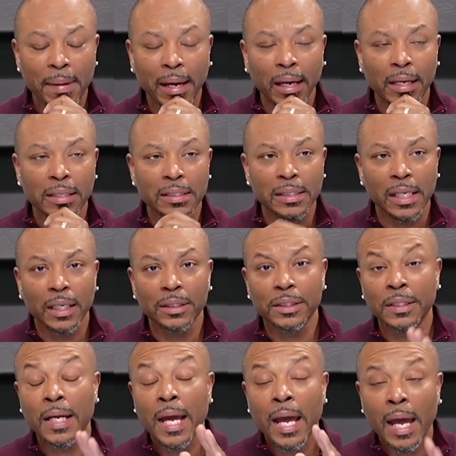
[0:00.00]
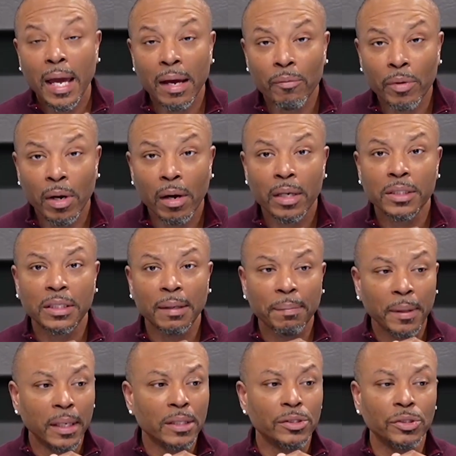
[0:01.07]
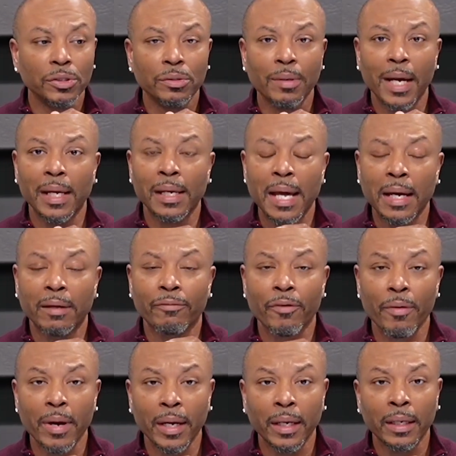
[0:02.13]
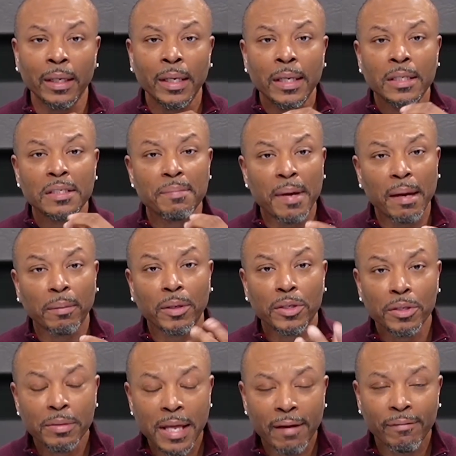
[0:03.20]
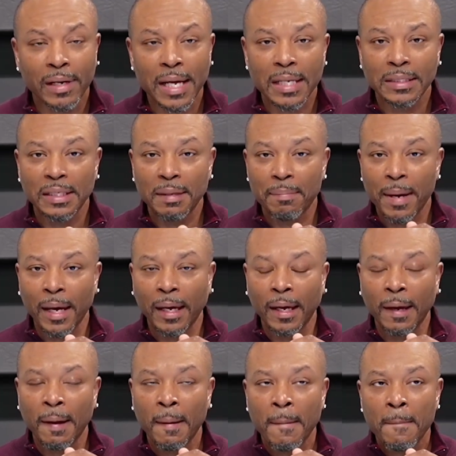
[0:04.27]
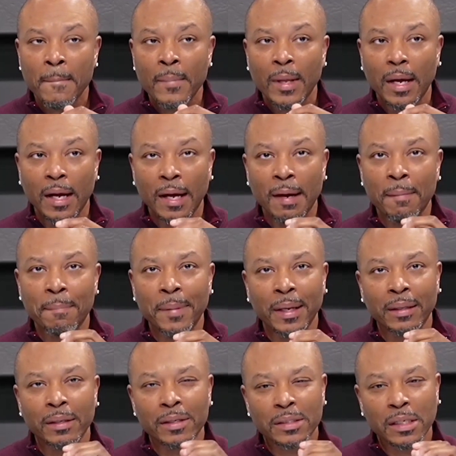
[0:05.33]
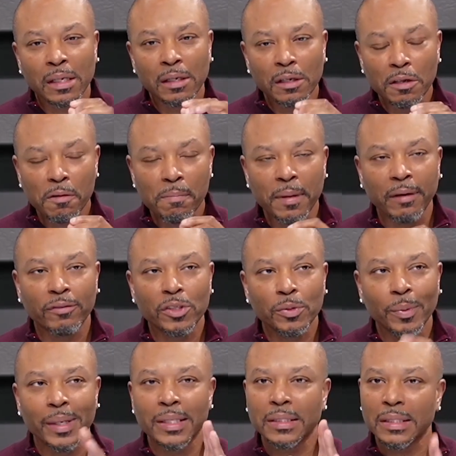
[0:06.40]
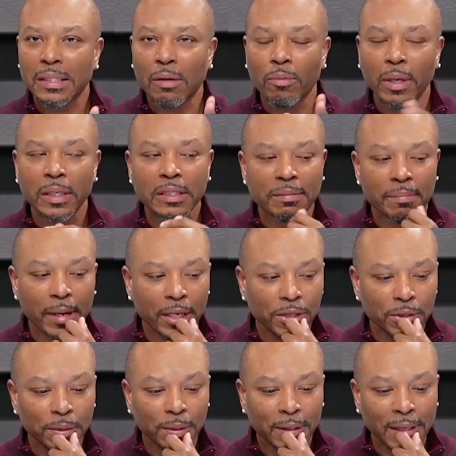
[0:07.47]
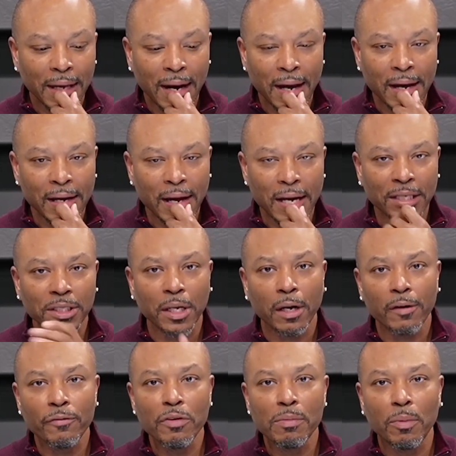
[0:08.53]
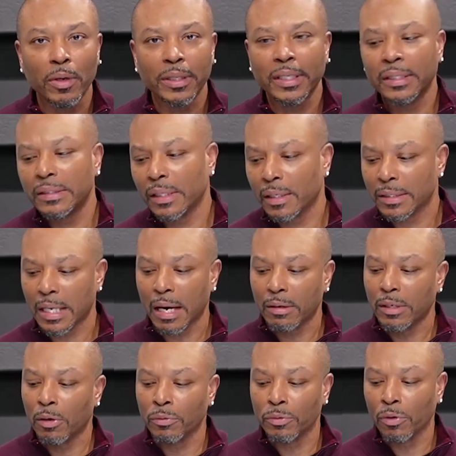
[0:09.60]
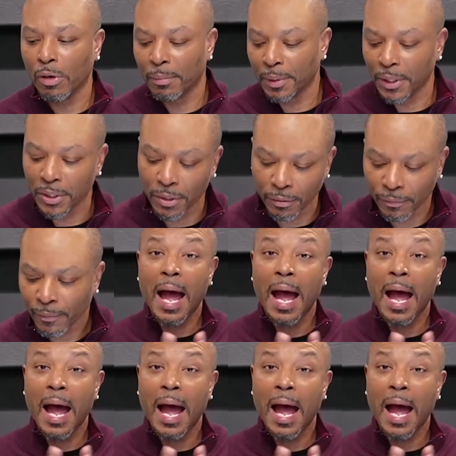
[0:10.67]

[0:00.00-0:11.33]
banking discussion, and we are jumping into a line of credit to be able to do that velocity banking. But there's a little bit of a twist because I wanted to make sure that I shared a few more details that I don't normally do.